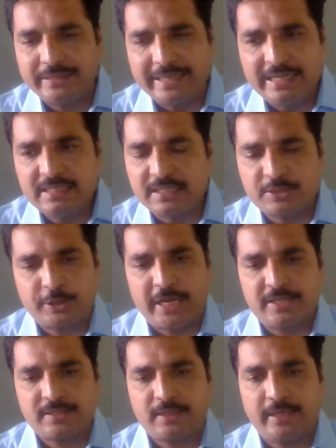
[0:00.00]
then in such
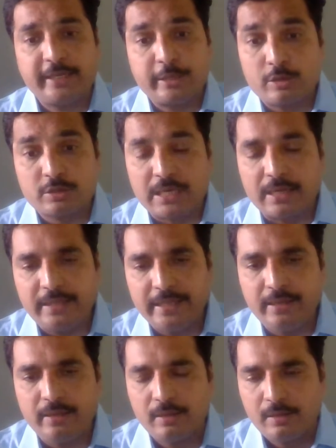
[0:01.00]
case he cannot start
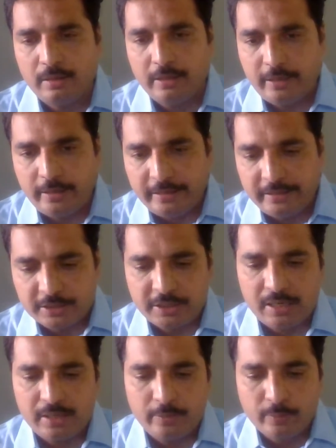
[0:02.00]
the
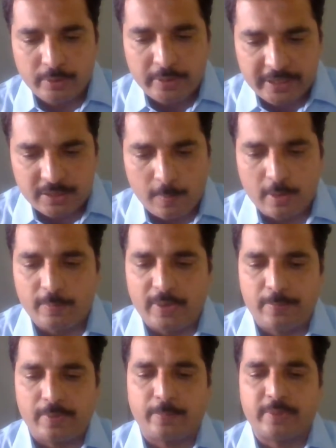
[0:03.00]
industrial, even though it is bona
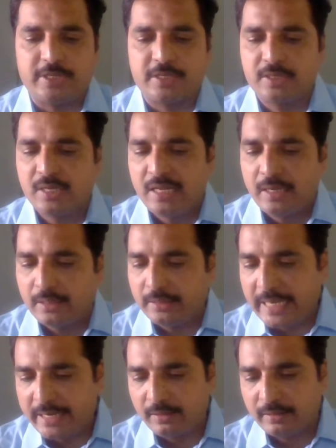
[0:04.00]
fide purposes.
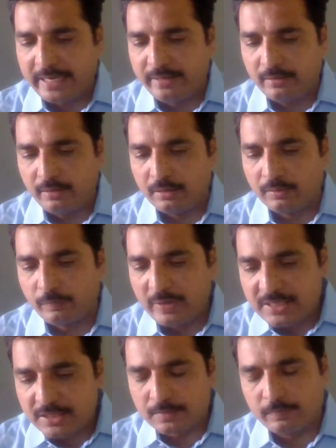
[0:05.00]
Then
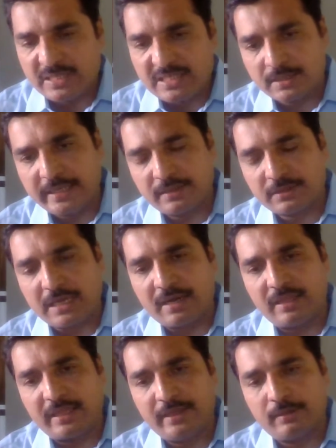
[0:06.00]
once he
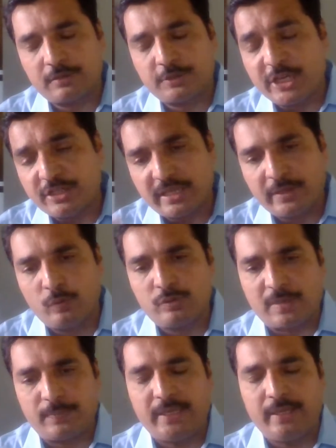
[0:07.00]
start the change the
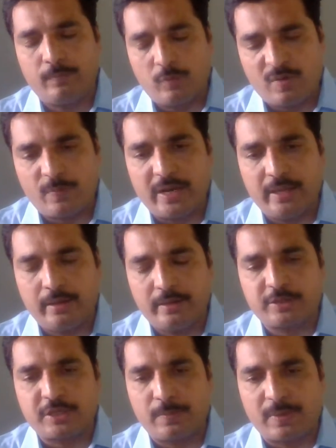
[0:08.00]
use of the bona fide
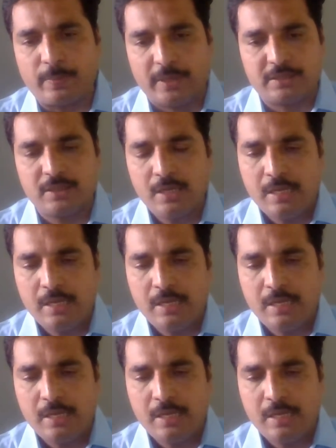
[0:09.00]
industrial purpose,